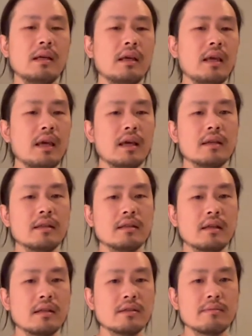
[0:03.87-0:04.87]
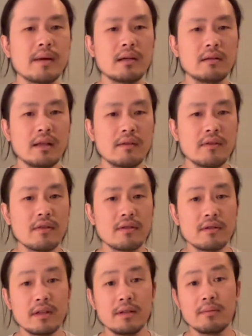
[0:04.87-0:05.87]
and it's about
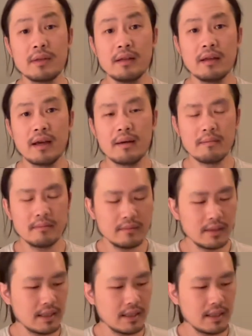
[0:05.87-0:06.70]
11:30 p.m.